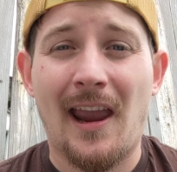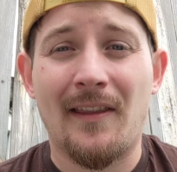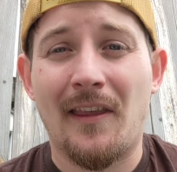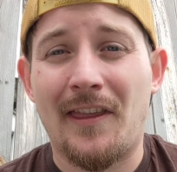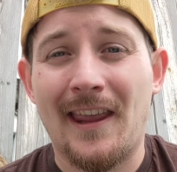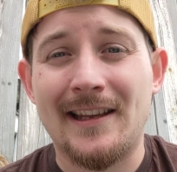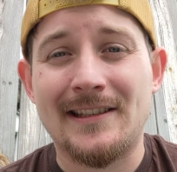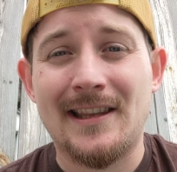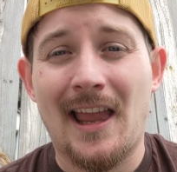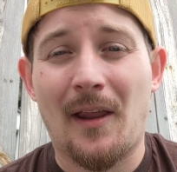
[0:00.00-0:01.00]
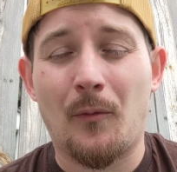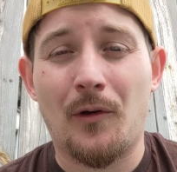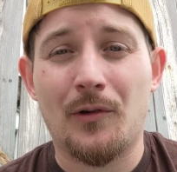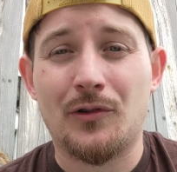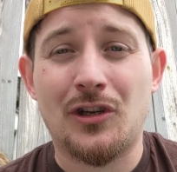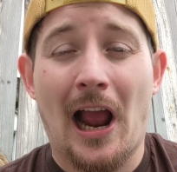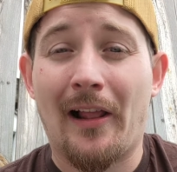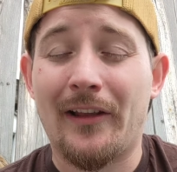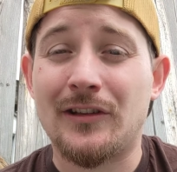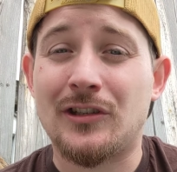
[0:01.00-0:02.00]
And the things that we're
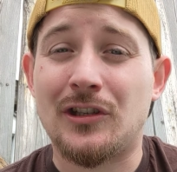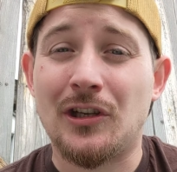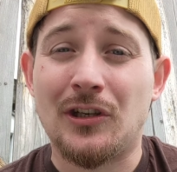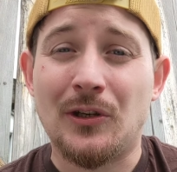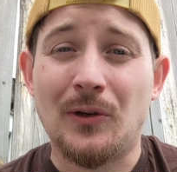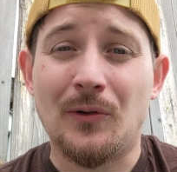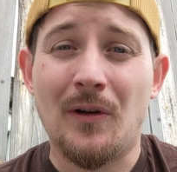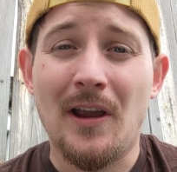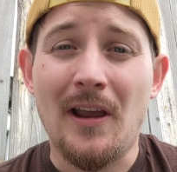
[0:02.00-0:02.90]
challenged to do